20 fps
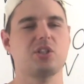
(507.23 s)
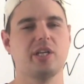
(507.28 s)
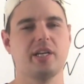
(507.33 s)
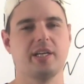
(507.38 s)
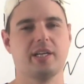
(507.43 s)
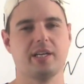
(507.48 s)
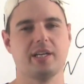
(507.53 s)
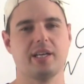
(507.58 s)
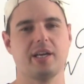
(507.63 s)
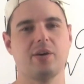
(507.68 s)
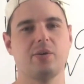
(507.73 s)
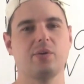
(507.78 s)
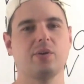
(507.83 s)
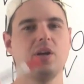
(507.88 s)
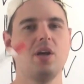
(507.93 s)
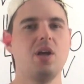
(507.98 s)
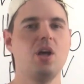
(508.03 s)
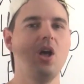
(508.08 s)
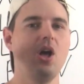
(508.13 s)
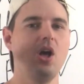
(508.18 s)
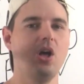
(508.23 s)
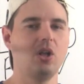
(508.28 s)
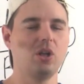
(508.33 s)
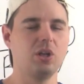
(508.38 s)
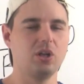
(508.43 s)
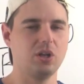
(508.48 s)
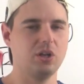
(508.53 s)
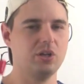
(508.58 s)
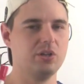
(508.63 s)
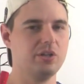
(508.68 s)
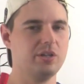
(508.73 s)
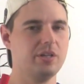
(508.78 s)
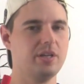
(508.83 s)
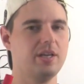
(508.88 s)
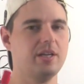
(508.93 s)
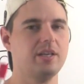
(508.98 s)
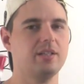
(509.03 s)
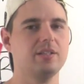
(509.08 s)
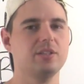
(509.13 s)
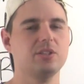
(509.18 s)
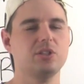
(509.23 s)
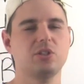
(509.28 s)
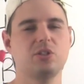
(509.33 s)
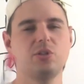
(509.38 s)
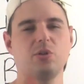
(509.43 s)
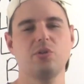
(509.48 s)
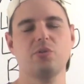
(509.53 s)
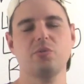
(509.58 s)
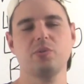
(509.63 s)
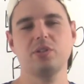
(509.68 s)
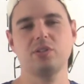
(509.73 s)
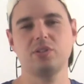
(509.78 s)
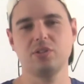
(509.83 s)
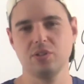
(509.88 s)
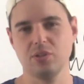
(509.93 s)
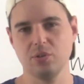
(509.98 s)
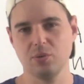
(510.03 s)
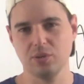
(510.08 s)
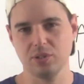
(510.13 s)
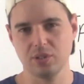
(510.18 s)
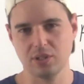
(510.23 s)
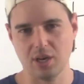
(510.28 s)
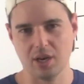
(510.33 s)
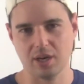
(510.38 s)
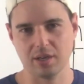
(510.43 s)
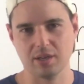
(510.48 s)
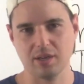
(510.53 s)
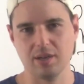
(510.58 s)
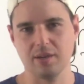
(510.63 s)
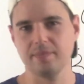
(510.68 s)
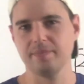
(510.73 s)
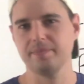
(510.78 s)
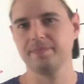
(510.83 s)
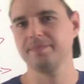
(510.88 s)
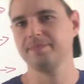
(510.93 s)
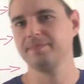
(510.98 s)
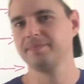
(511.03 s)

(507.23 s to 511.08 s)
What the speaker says: Check it out, learnenglish232.com.